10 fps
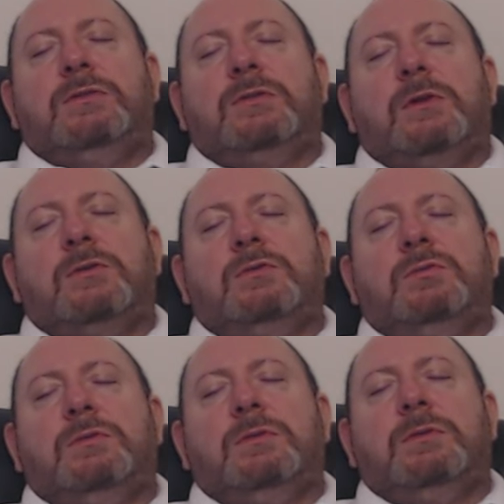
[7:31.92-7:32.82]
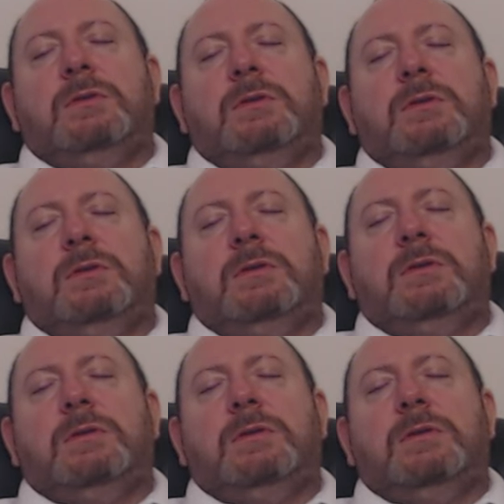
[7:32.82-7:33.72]
So
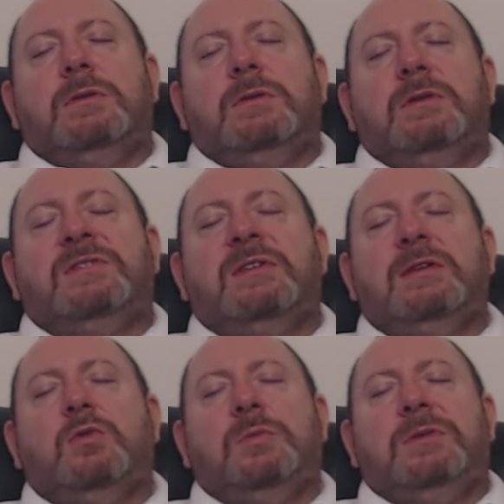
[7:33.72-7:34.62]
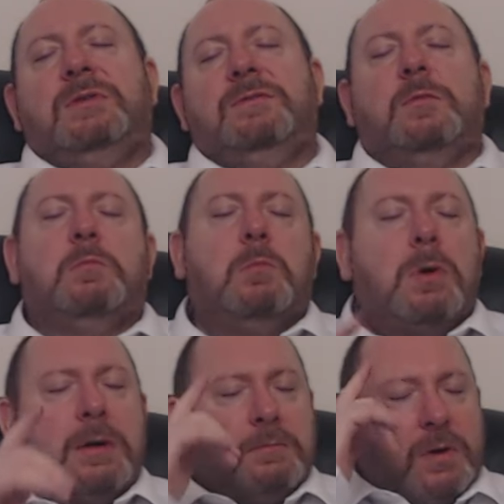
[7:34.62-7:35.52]
it's a little bit different.
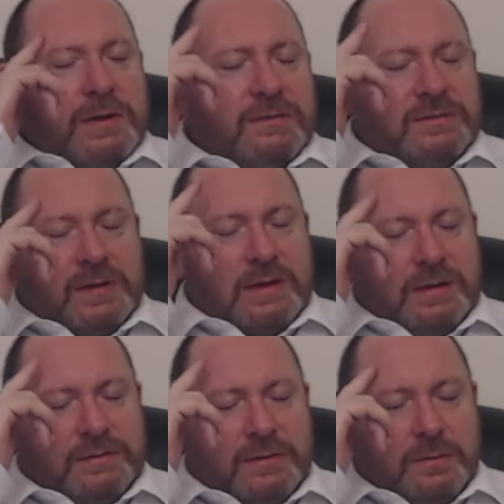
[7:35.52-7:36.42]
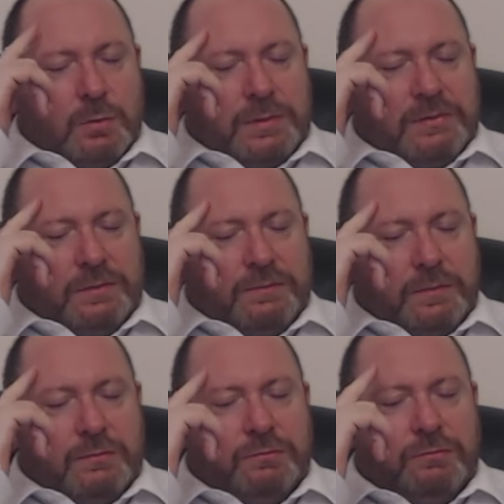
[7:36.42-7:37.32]
My mindset is a little bit
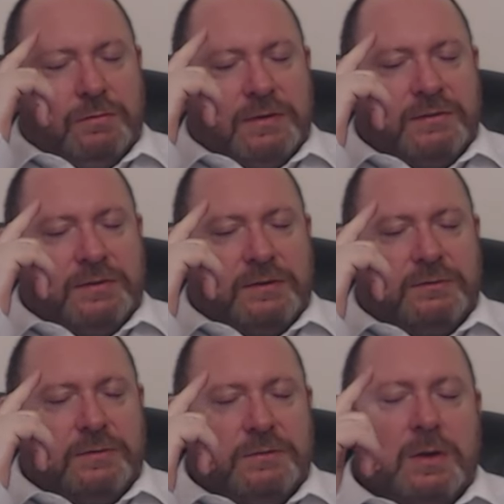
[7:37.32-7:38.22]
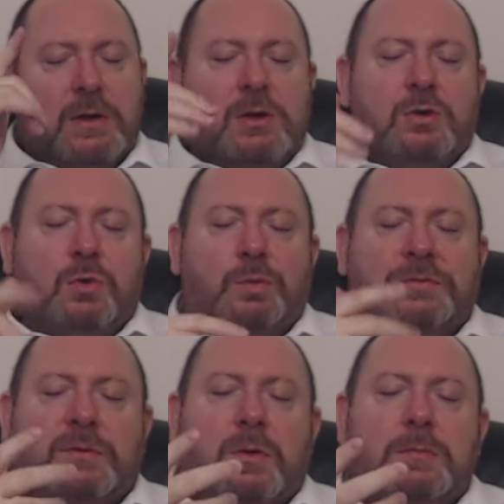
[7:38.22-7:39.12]
different during these sessions.
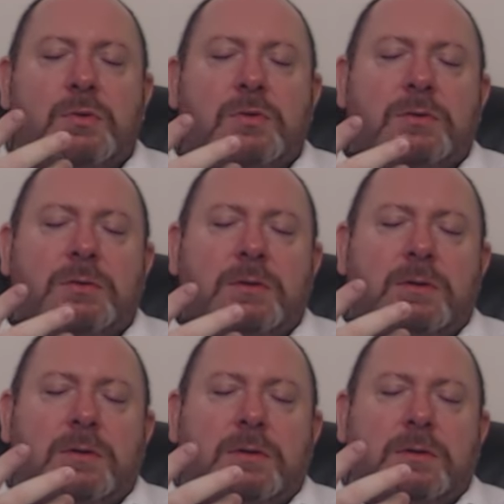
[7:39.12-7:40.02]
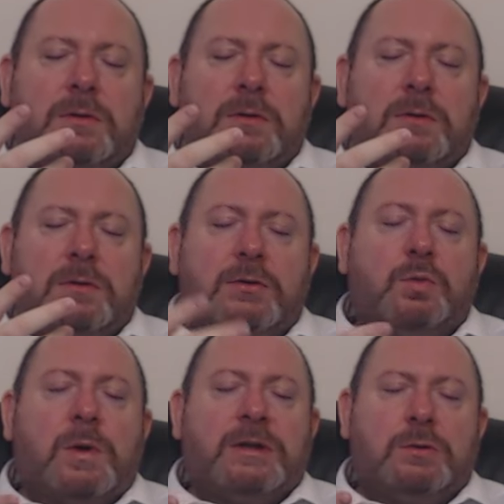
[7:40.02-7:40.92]
Also, I'm not
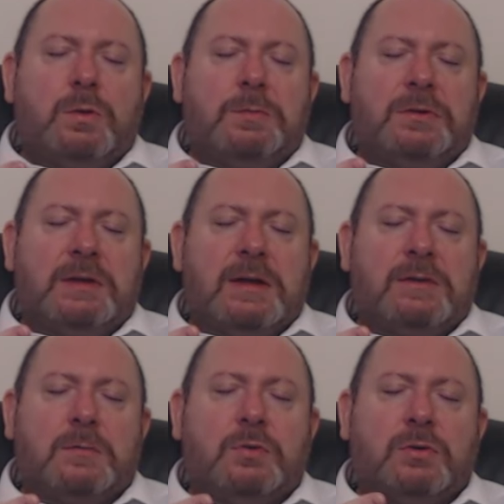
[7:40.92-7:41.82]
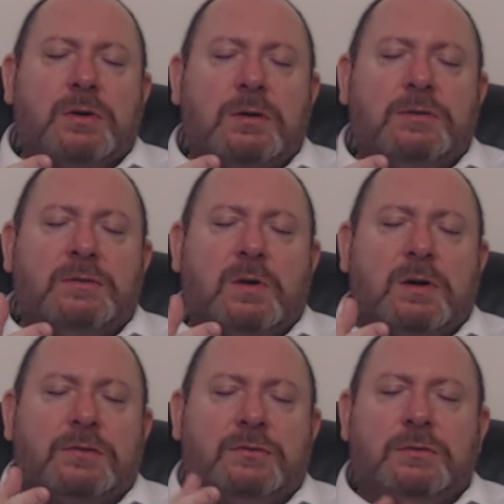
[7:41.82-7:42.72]
going to wake you up at the end. I'm not going to
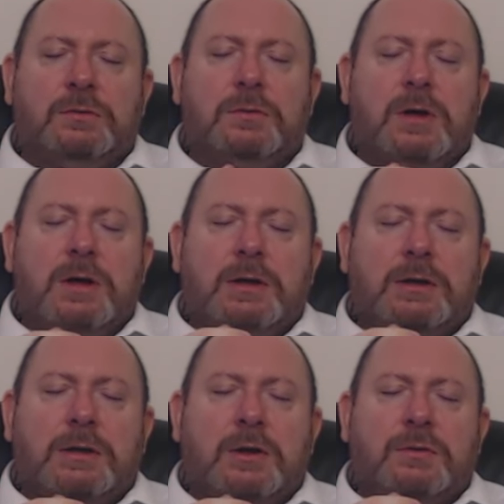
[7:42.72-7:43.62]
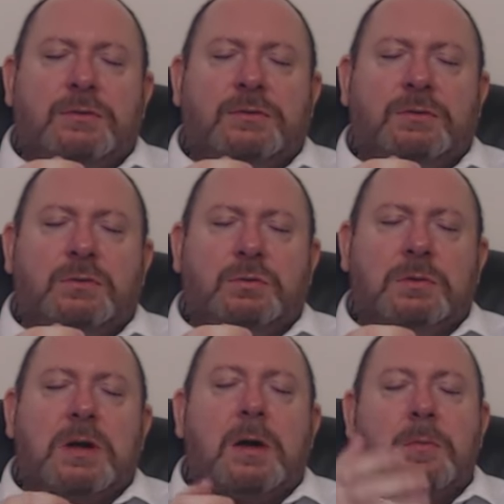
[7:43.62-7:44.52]
ask you, you know,
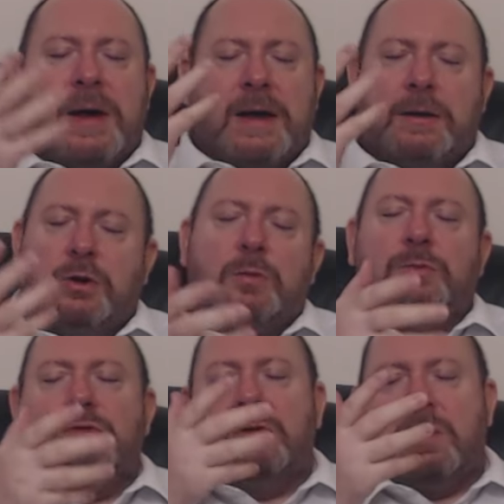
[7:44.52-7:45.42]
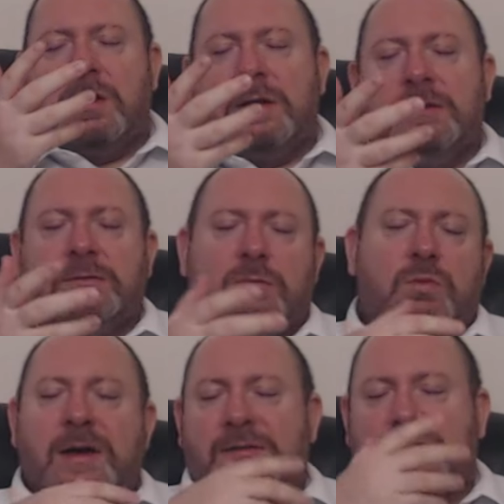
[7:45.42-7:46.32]
to come back and open your eyes and
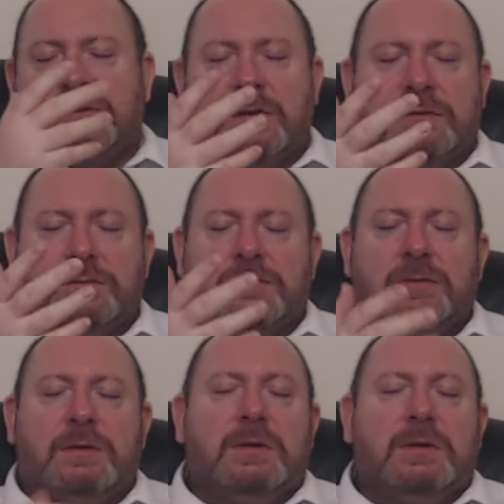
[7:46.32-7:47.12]
all that stuff.